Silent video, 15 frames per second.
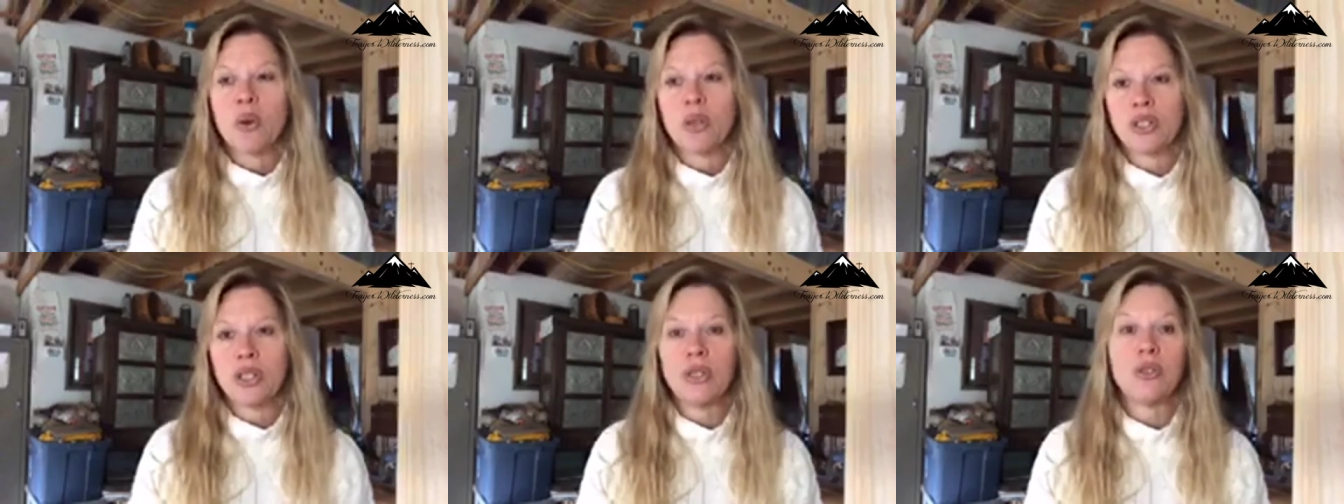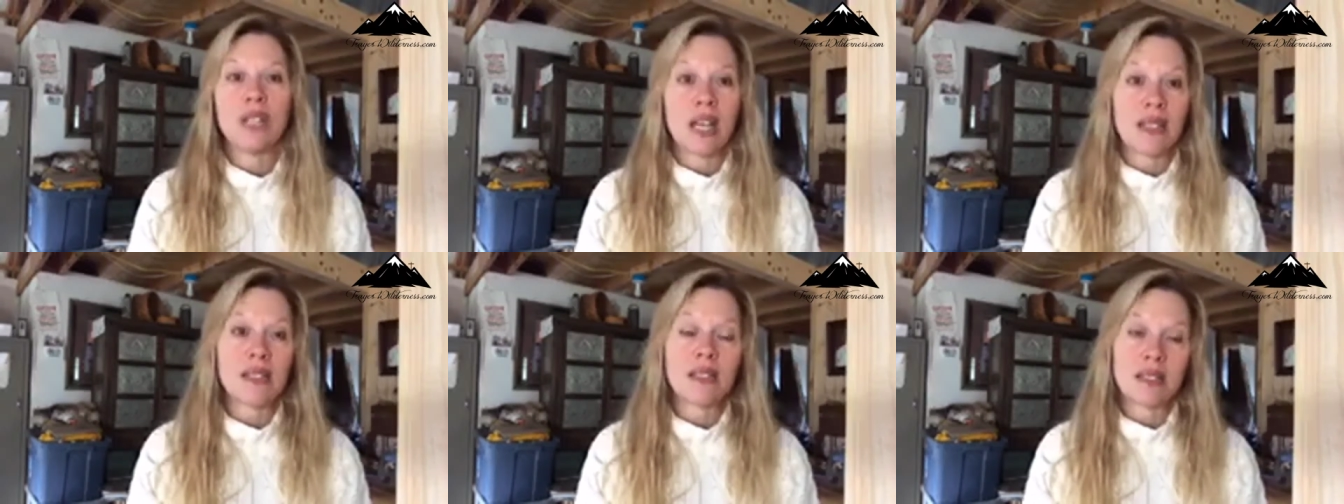Or two,
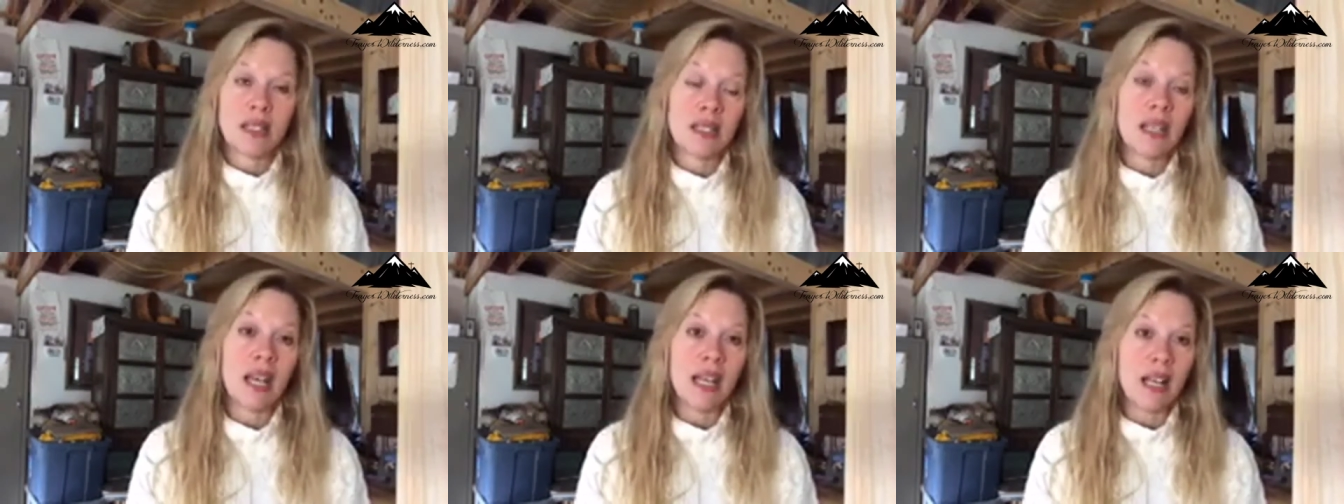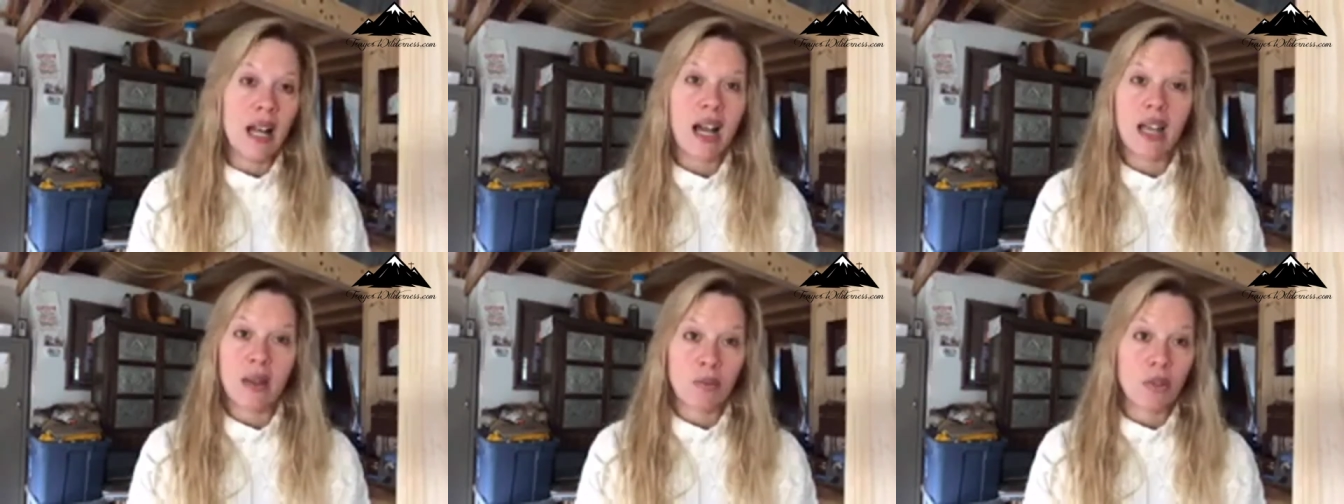yes, tonight
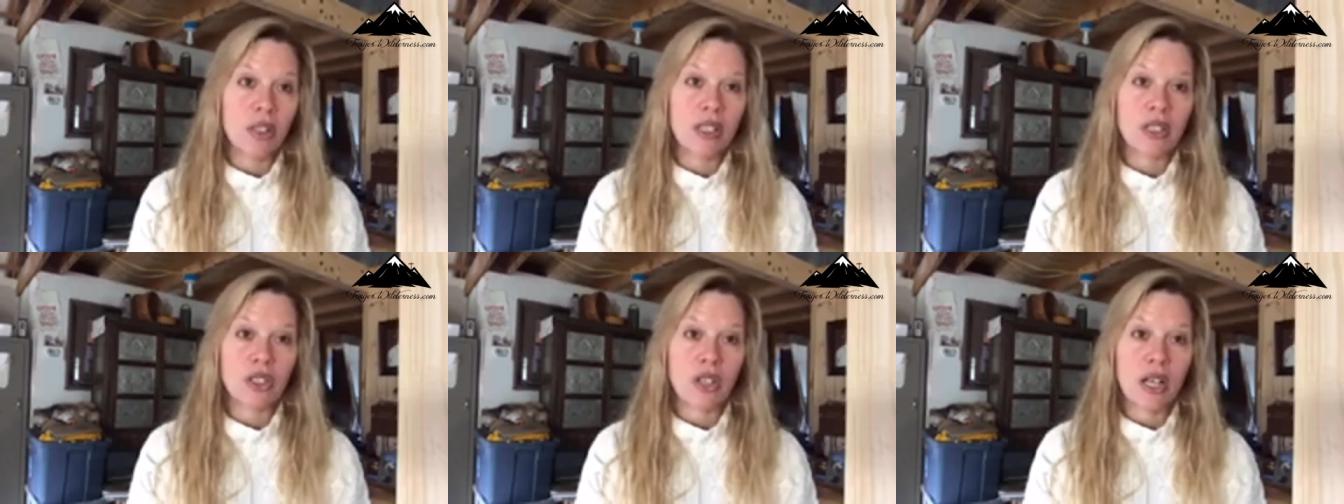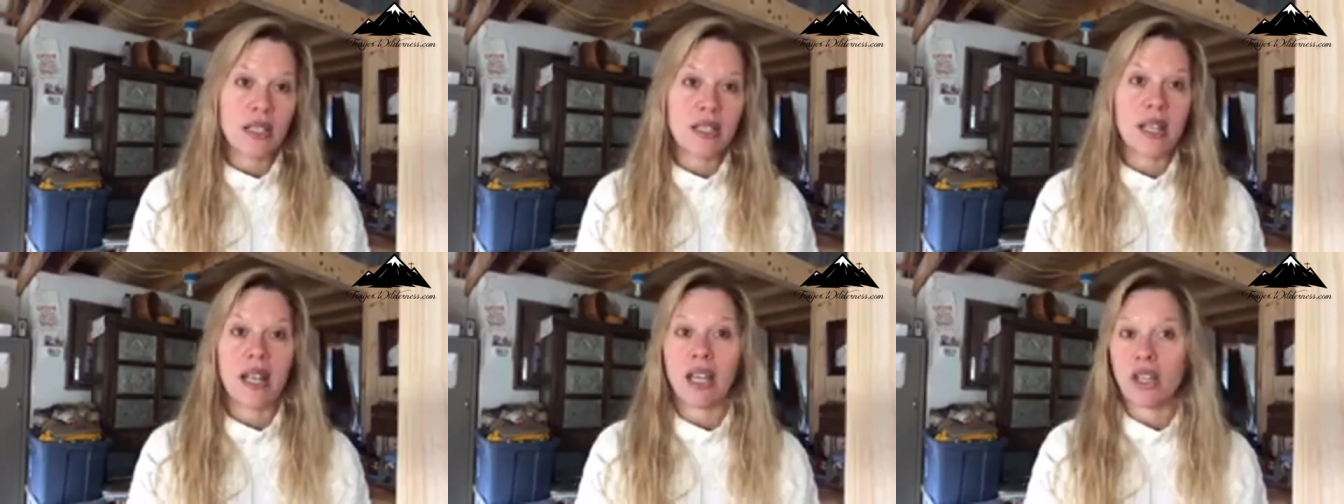I am really
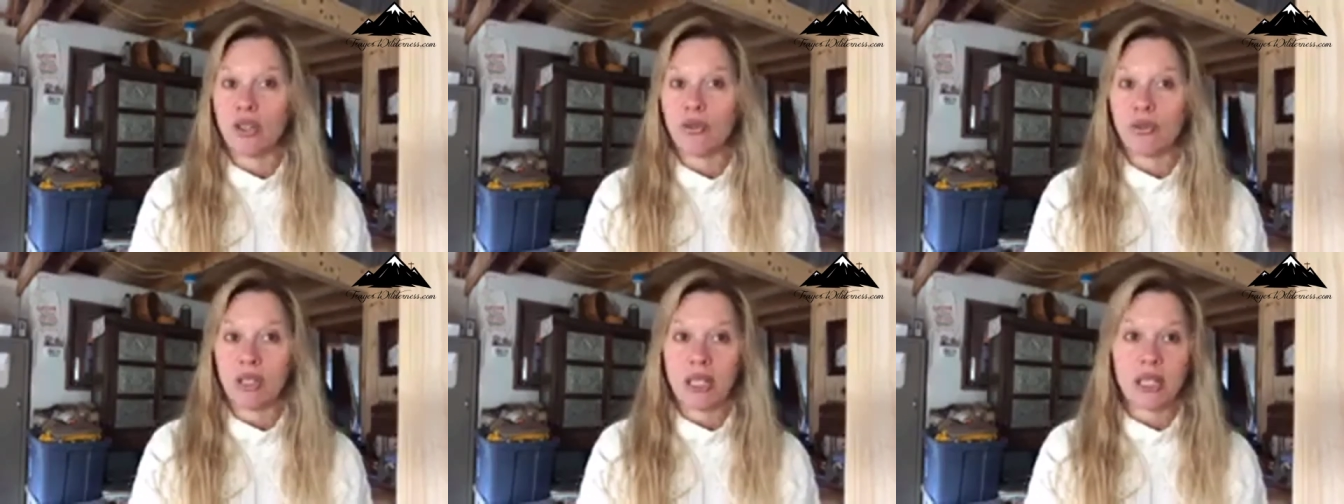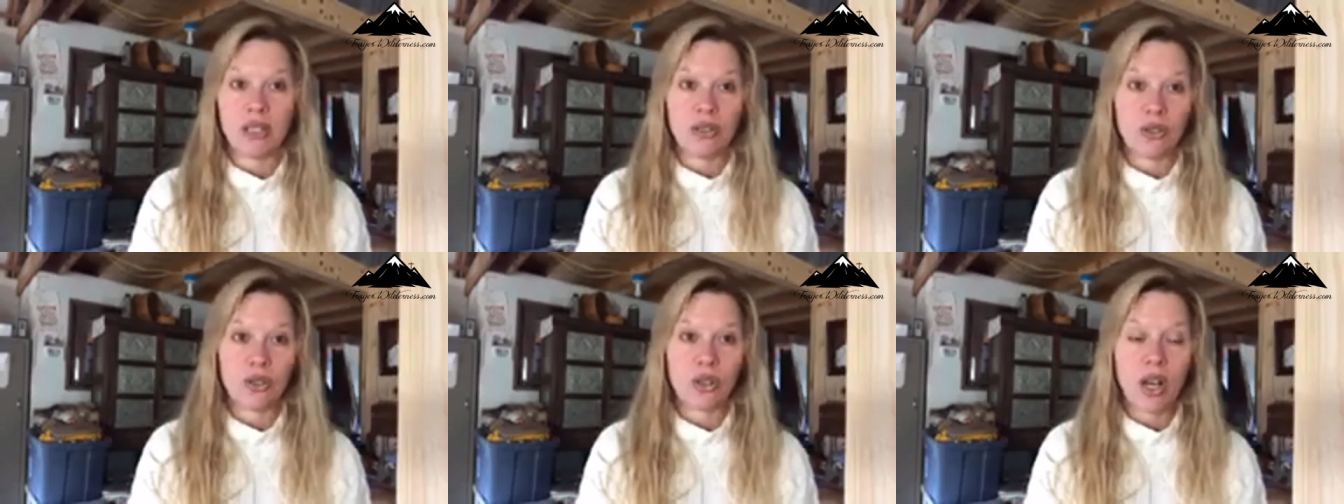stressed and I could really
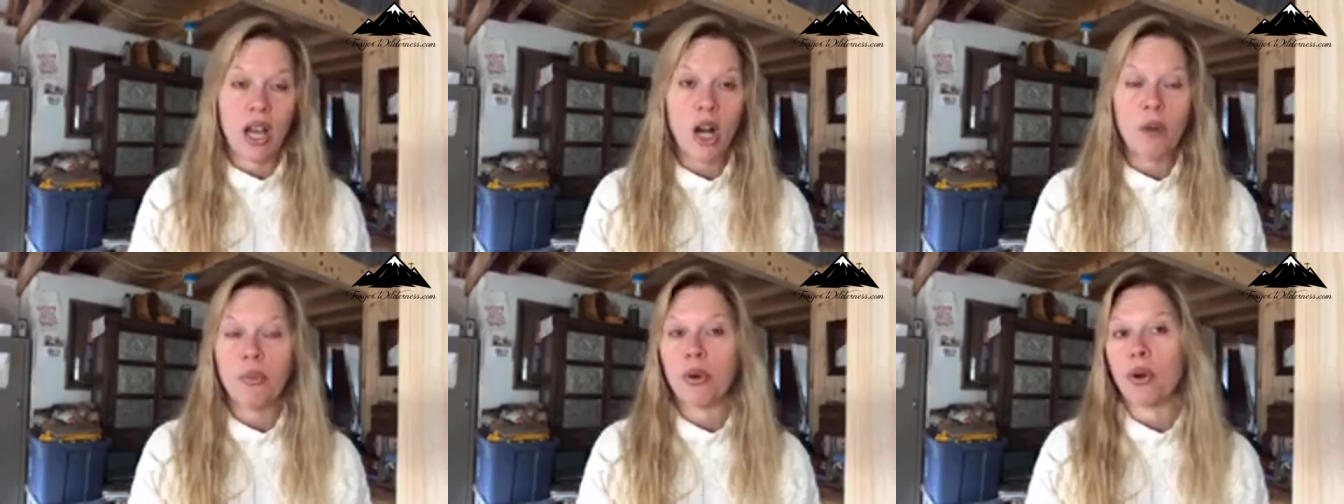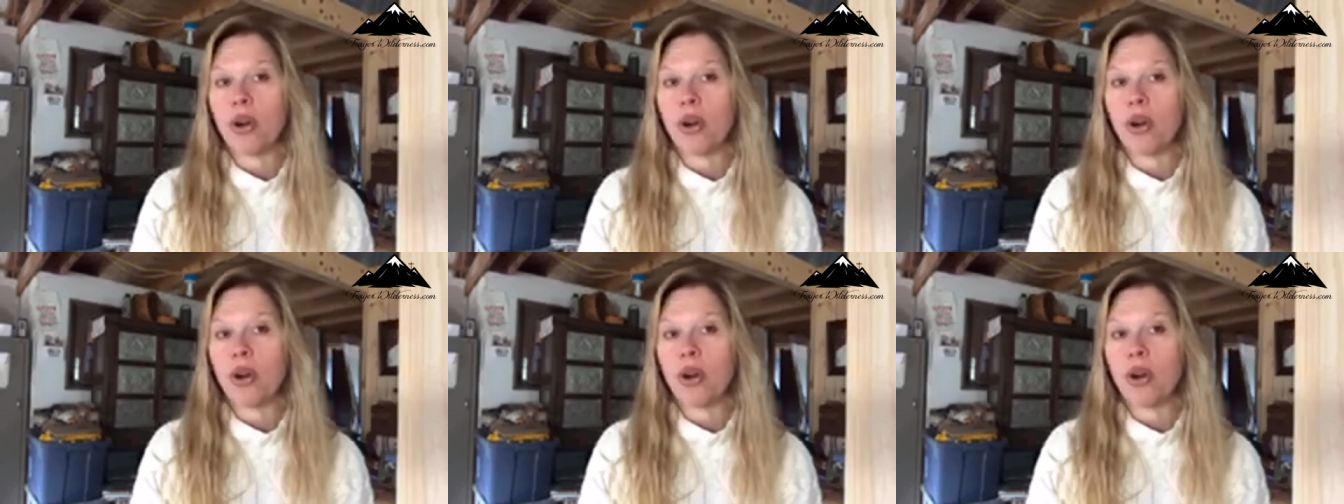use your help,